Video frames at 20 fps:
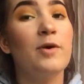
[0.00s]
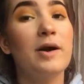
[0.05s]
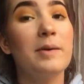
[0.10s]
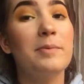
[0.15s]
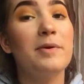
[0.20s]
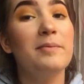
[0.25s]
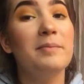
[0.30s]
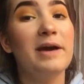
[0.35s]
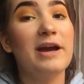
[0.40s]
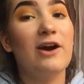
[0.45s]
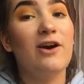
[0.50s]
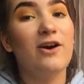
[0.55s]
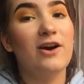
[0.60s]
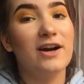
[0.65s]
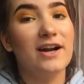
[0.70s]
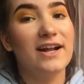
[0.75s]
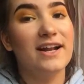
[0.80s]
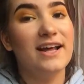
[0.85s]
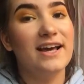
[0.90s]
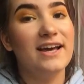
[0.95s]
put my
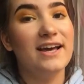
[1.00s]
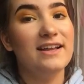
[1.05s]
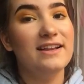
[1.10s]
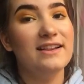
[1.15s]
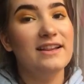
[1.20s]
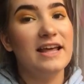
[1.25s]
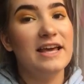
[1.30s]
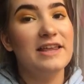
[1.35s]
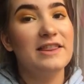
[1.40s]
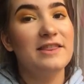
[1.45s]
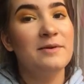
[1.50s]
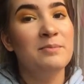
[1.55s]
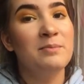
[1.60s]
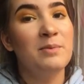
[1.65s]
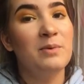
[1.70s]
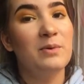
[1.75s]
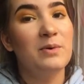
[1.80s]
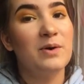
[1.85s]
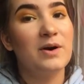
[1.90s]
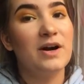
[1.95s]
heart in it, like the
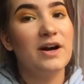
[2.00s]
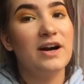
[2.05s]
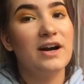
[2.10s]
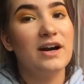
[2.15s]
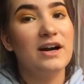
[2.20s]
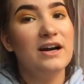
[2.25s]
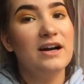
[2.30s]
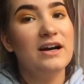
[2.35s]
more